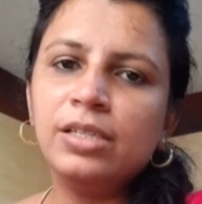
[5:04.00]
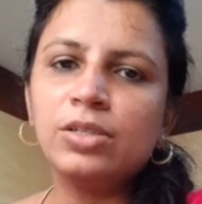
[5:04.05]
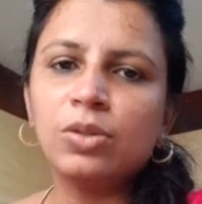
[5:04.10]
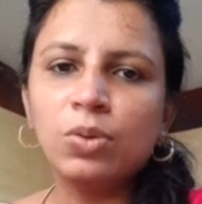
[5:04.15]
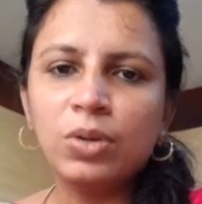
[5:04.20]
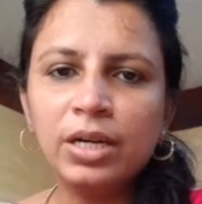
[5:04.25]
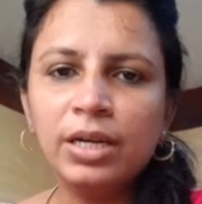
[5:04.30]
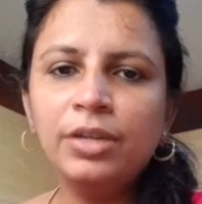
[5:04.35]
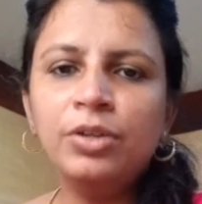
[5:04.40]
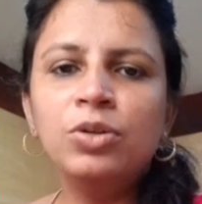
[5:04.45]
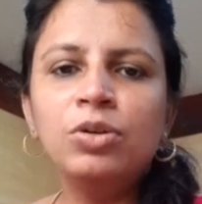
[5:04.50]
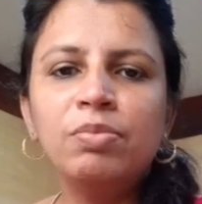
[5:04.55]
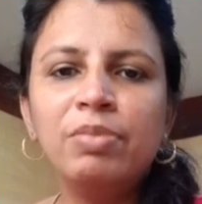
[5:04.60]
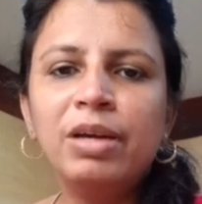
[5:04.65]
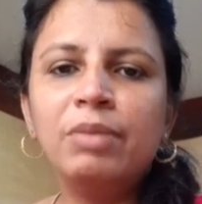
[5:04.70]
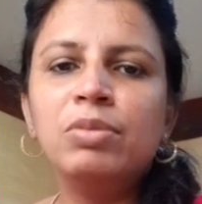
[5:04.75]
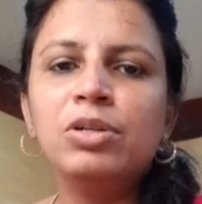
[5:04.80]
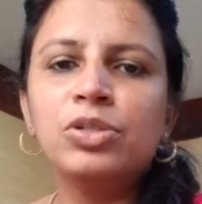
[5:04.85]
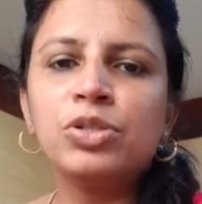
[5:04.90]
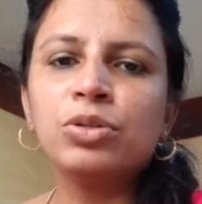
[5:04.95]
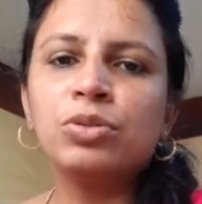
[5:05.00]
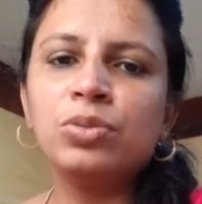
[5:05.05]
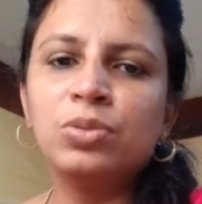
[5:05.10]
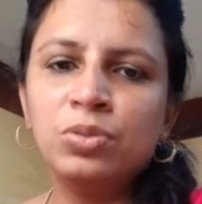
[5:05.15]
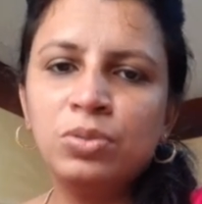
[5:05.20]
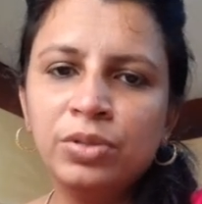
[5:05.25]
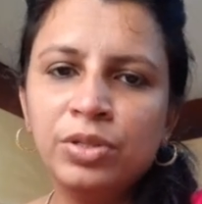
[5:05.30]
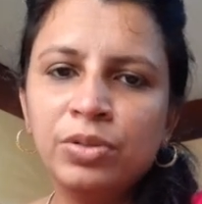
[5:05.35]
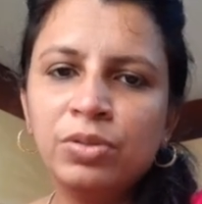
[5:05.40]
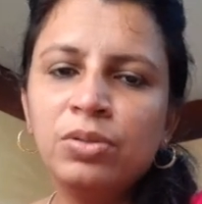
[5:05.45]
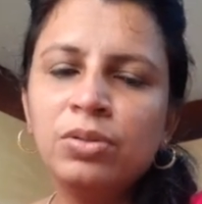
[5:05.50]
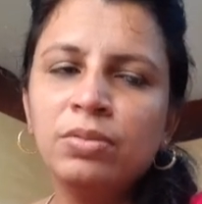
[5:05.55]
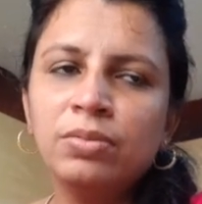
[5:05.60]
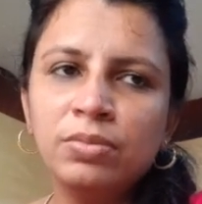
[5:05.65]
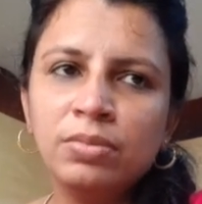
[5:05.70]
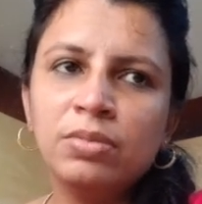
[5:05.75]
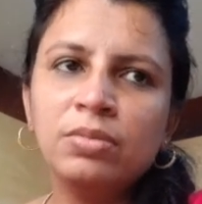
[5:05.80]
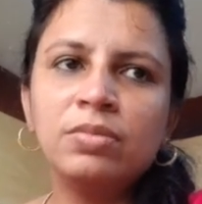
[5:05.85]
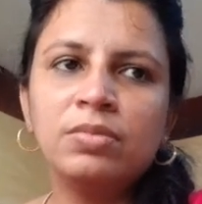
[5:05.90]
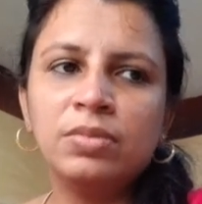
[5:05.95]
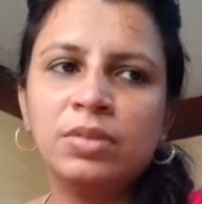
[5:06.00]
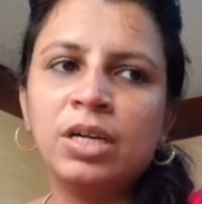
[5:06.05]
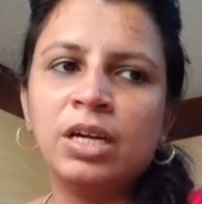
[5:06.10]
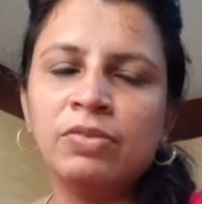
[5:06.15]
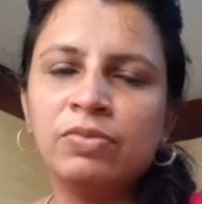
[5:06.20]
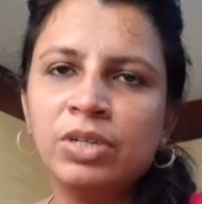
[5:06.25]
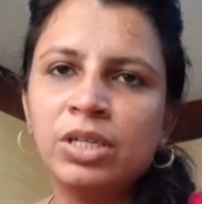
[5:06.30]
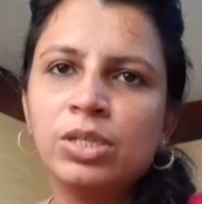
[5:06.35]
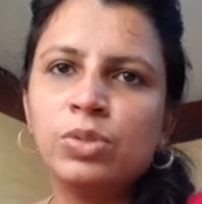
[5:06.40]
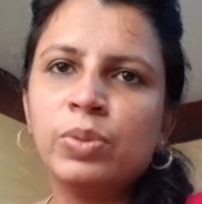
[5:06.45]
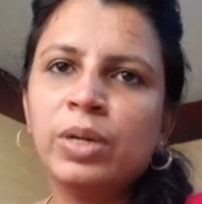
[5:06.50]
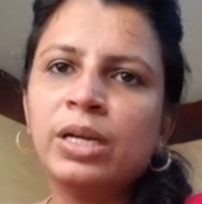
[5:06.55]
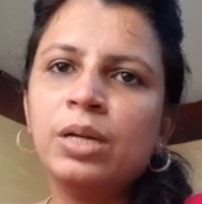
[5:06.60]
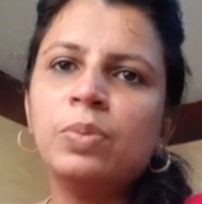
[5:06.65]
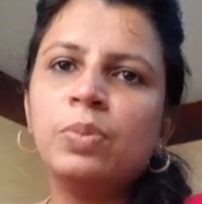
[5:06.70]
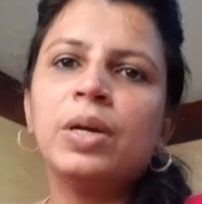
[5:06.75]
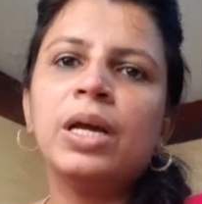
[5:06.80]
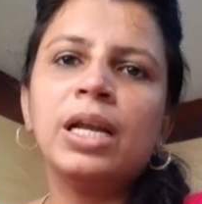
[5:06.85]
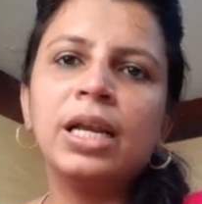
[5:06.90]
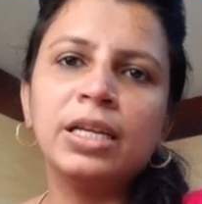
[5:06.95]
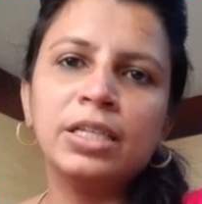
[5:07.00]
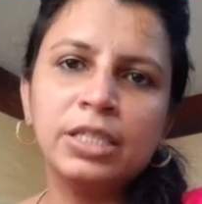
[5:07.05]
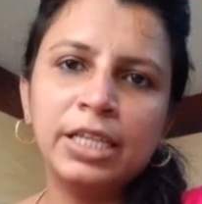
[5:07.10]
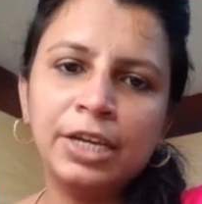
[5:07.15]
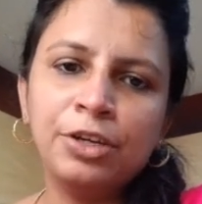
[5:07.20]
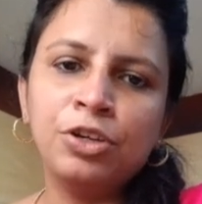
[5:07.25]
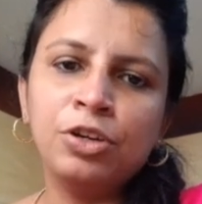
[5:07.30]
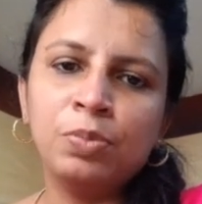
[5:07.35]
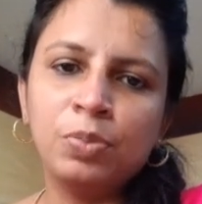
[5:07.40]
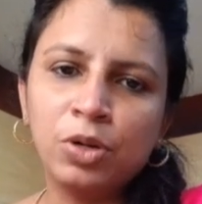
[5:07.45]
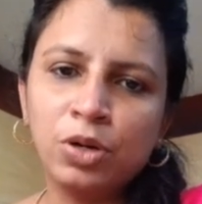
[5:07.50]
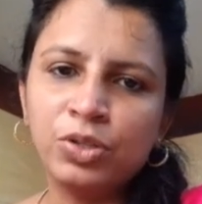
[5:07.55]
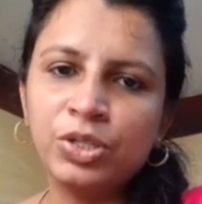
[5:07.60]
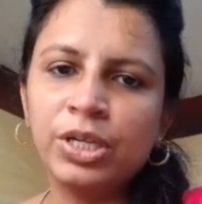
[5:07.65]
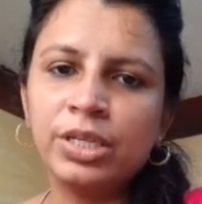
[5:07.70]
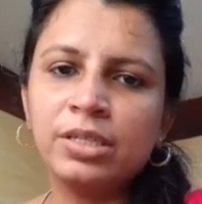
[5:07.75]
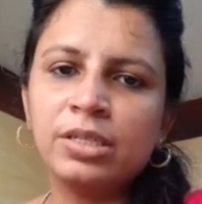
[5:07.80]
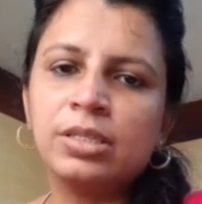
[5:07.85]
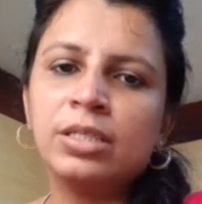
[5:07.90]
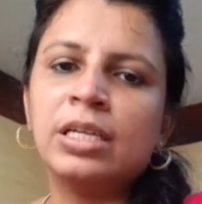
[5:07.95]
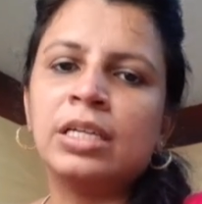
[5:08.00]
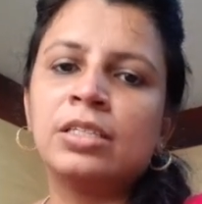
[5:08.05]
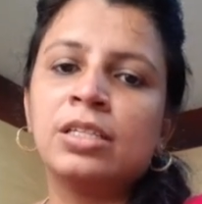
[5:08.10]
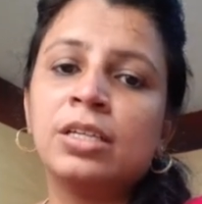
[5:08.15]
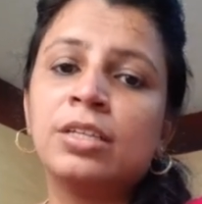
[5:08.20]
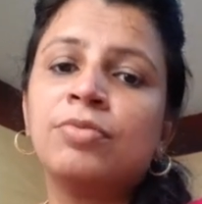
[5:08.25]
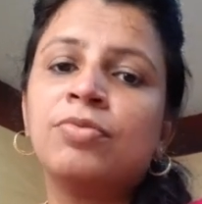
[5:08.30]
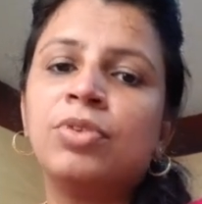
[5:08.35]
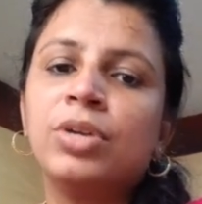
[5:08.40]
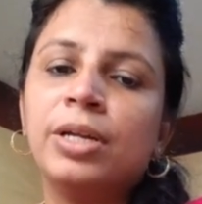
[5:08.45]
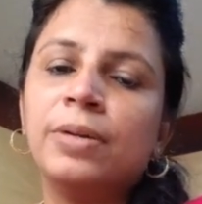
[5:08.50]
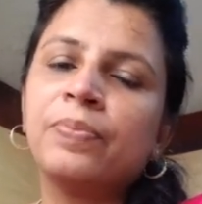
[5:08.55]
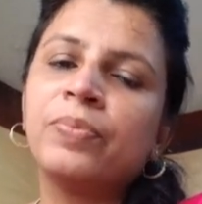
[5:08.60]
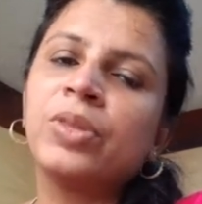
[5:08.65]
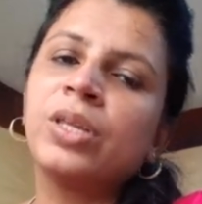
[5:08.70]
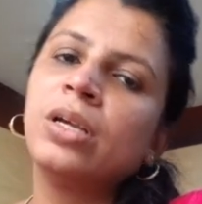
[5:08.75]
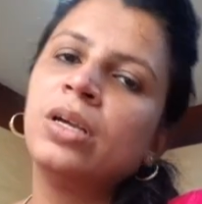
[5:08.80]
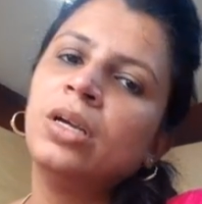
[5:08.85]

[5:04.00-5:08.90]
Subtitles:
only, you'll be able to, converse very well and take your project successfully.